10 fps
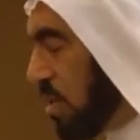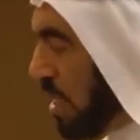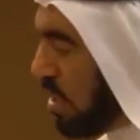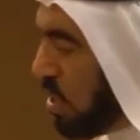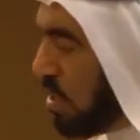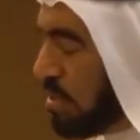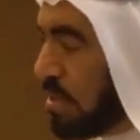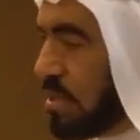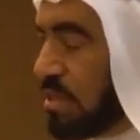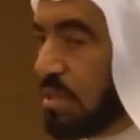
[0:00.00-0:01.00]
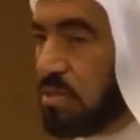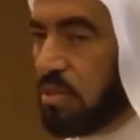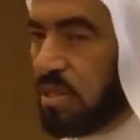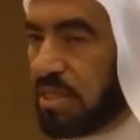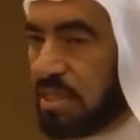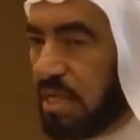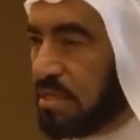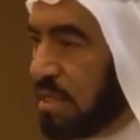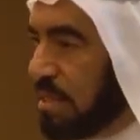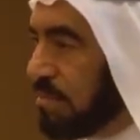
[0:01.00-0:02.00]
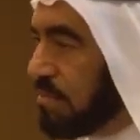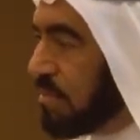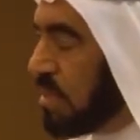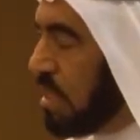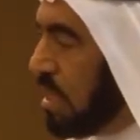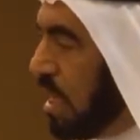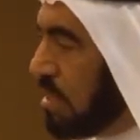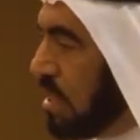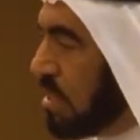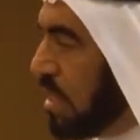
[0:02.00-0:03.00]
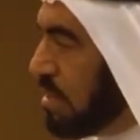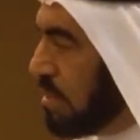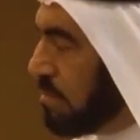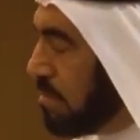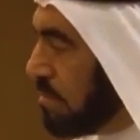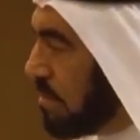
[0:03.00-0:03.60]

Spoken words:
So they go to his country, and he said,